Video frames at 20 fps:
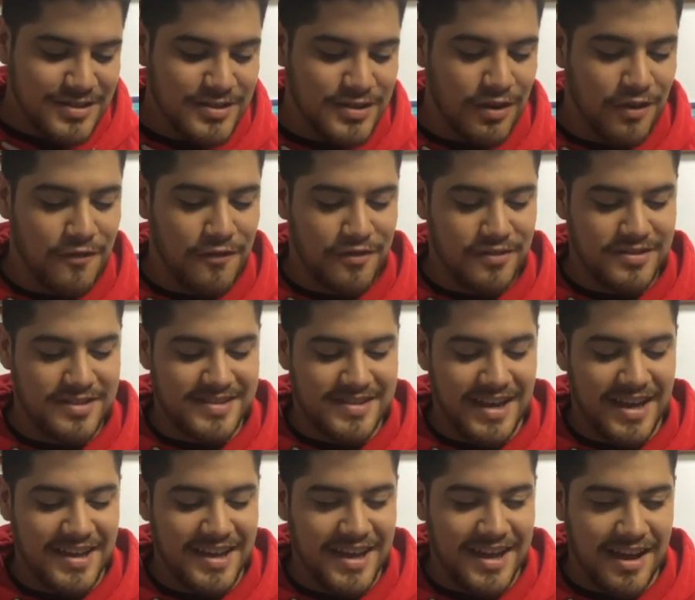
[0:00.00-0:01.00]
so for the
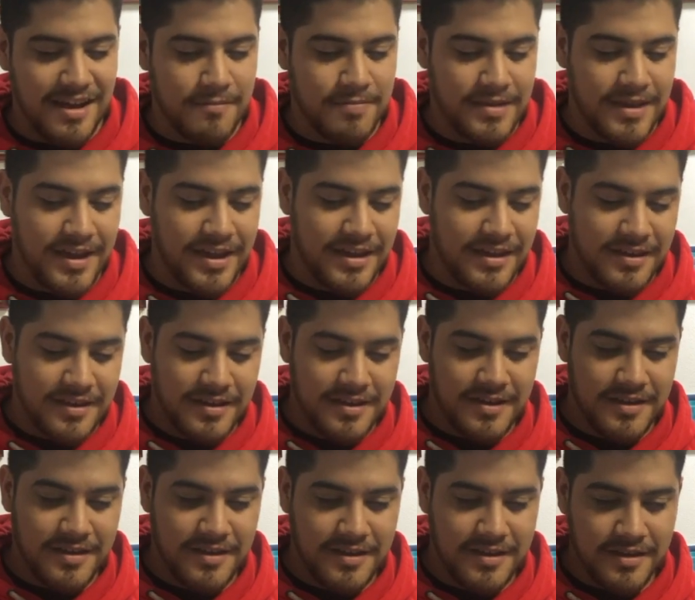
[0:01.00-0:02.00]
side deck, I play. Show this
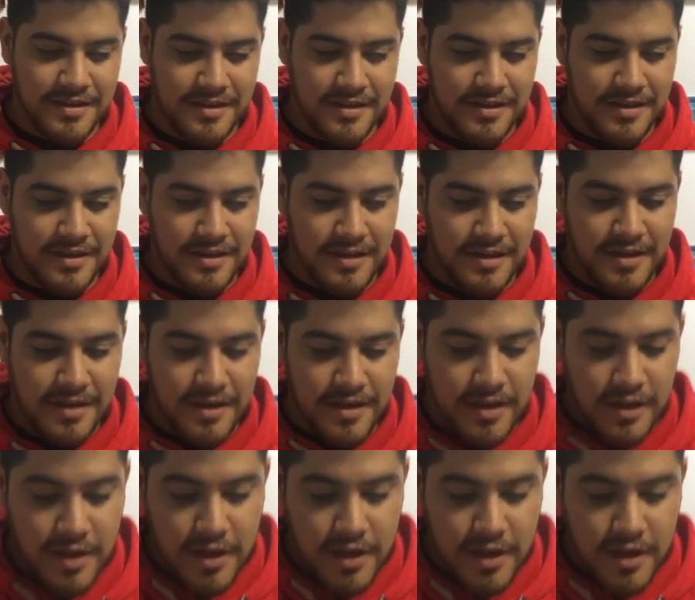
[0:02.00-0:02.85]
guy Shaker token.